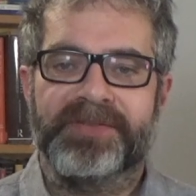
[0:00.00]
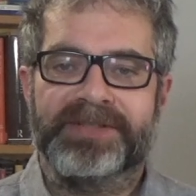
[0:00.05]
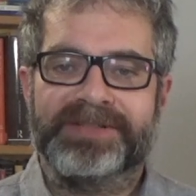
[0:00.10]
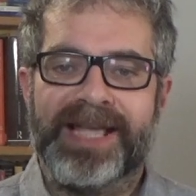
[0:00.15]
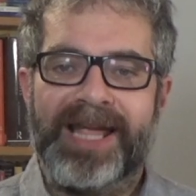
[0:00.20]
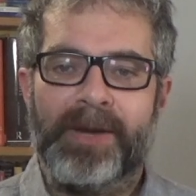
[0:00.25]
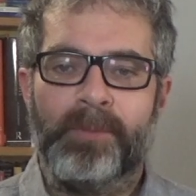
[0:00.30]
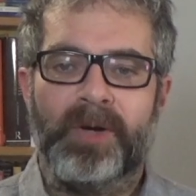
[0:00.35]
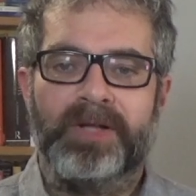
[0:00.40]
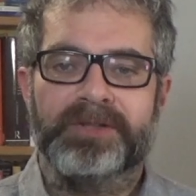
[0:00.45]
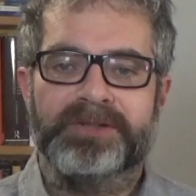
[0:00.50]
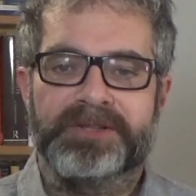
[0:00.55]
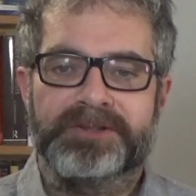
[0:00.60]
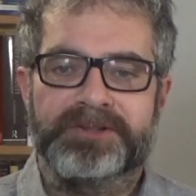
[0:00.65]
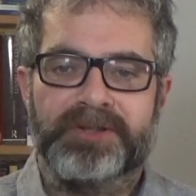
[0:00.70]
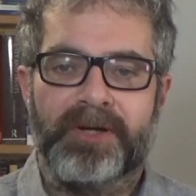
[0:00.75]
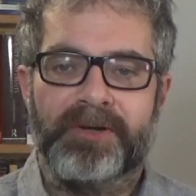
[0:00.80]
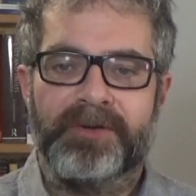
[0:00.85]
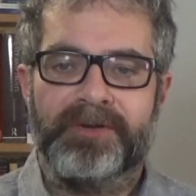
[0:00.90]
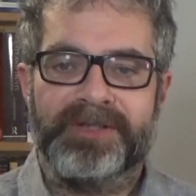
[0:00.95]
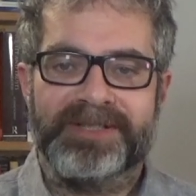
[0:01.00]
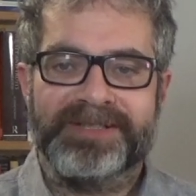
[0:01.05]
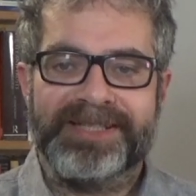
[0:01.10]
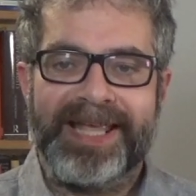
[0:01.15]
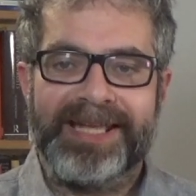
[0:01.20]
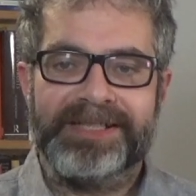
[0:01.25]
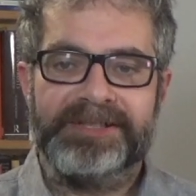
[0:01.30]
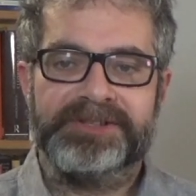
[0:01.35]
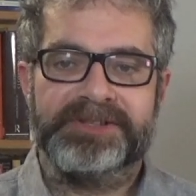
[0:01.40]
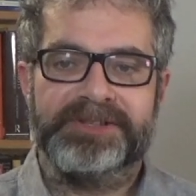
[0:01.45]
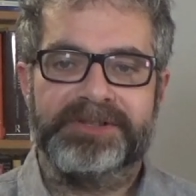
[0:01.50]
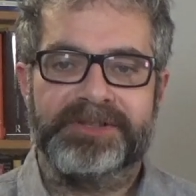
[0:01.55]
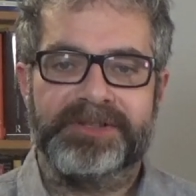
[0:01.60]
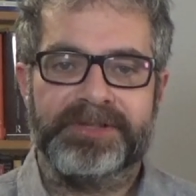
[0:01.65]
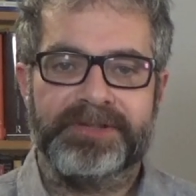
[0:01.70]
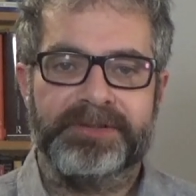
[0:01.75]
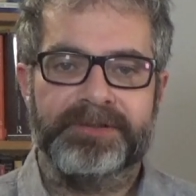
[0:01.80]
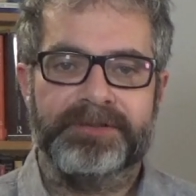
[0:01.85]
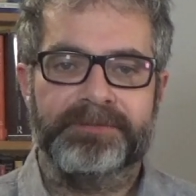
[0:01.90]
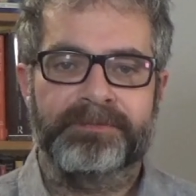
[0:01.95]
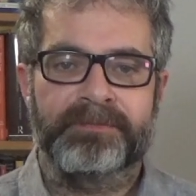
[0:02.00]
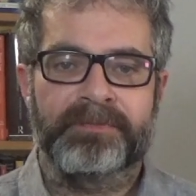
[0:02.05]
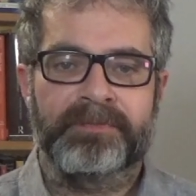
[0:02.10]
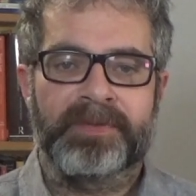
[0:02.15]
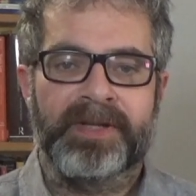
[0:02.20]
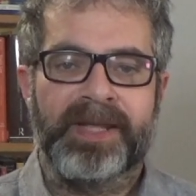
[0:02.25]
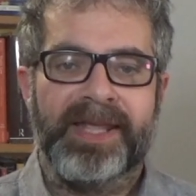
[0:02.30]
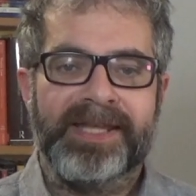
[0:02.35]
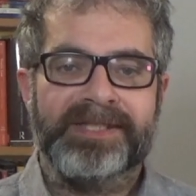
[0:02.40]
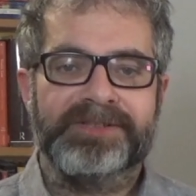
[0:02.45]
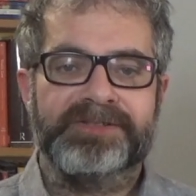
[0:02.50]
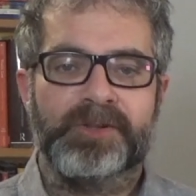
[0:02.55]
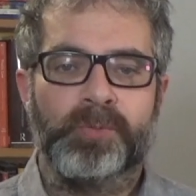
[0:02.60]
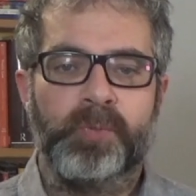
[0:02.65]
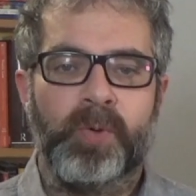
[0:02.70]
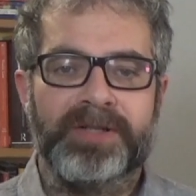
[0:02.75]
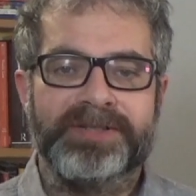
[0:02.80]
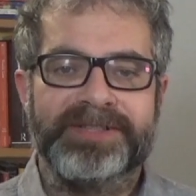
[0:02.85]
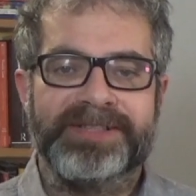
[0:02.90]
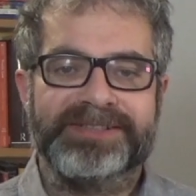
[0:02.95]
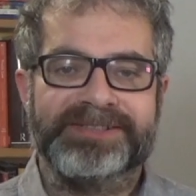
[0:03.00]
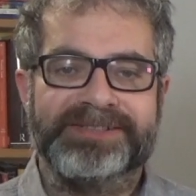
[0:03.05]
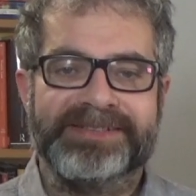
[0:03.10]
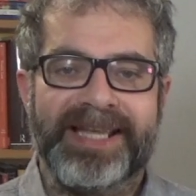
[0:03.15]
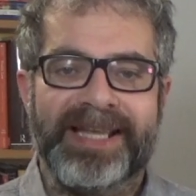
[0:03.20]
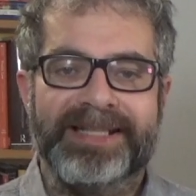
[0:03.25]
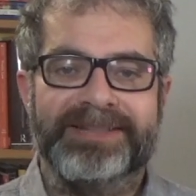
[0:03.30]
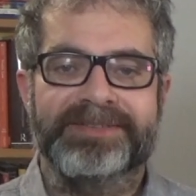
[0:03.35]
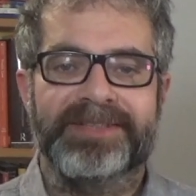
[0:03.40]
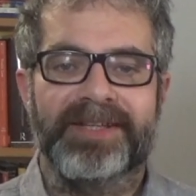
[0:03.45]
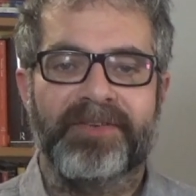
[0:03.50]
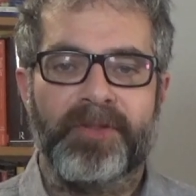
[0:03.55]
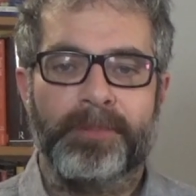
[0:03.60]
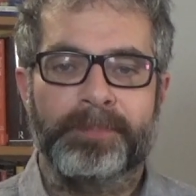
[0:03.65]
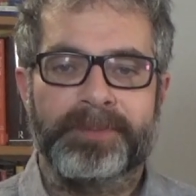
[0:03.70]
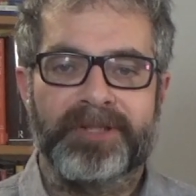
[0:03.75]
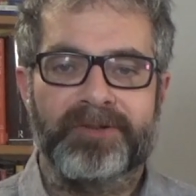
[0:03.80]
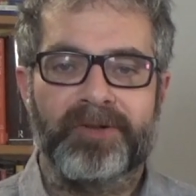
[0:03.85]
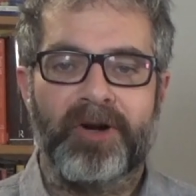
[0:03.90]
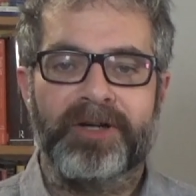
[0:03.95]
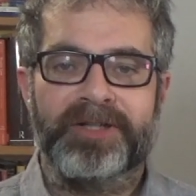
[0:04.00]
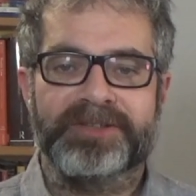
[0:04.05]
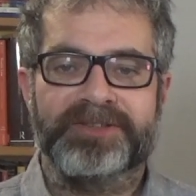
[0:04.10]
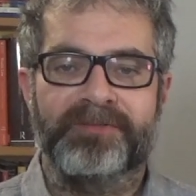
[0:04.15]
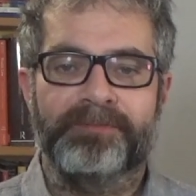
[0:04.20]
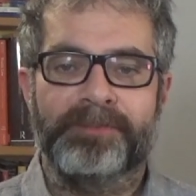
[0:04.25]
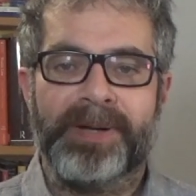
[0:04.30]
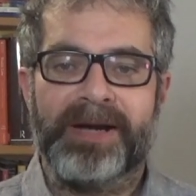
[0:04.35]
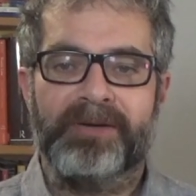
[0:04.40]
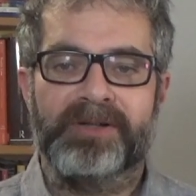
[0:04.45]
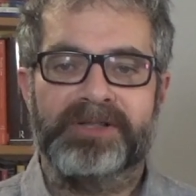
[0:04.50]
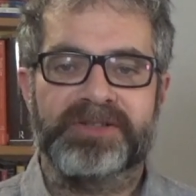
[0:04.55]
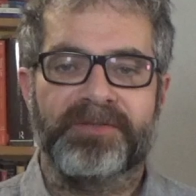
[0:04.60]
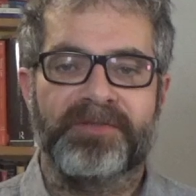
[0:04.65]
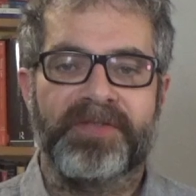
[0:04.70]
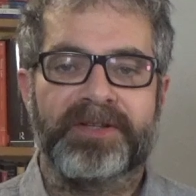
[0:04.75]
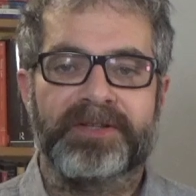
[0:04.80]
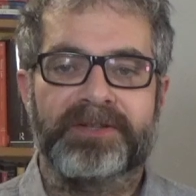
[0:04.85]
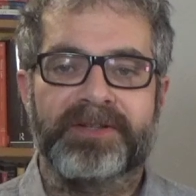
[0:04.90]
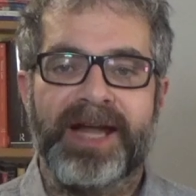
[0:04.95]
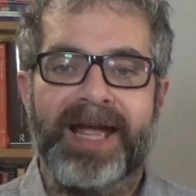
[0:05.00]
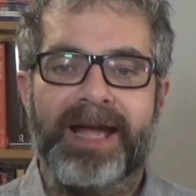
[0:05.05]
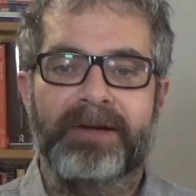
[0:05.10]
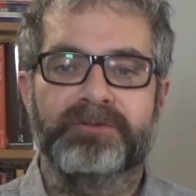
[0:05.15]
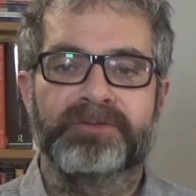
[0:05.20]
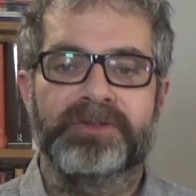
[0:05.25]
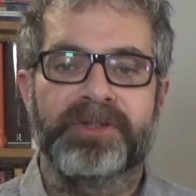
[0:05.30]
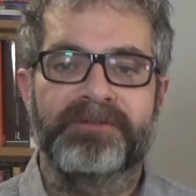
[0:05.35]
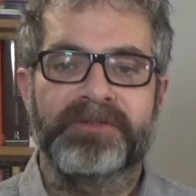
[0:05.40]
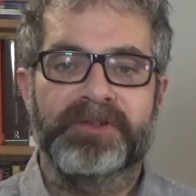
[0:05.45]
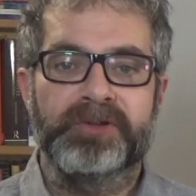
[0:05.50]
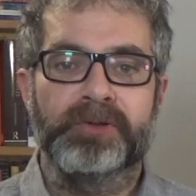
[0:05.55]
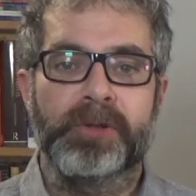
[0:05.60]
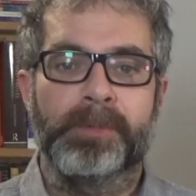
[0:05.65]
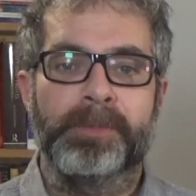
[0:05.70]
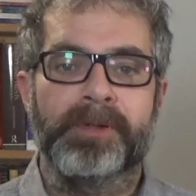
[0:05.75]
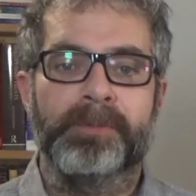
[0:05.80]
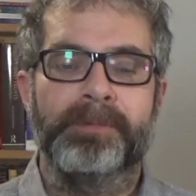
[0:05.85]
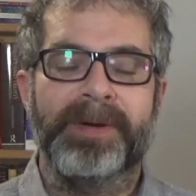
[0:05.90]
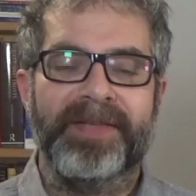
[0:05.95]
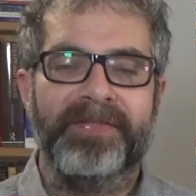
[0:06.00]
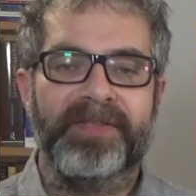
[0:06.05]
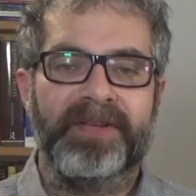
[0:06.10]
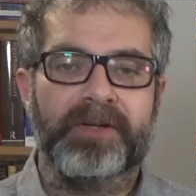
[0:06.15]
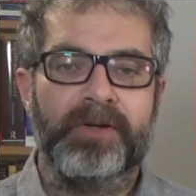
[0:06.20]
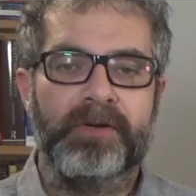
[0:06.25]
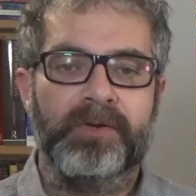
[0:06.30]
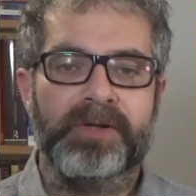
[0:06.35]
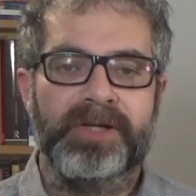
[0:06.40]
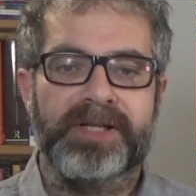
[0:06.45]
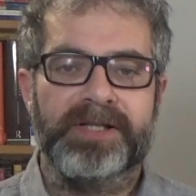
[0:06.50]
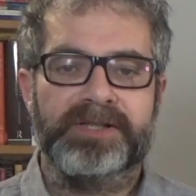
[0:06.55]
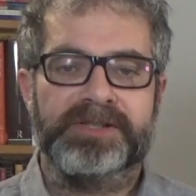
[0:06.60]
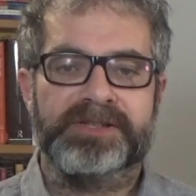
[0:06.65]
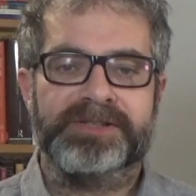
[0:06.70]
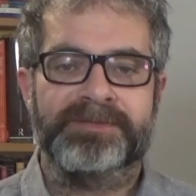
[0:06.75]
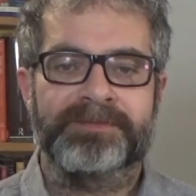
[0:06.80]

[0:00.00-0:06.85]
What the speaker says: that I want to draw your attention to is to what extent are the prerogative powers of the Crown reviewable by the court?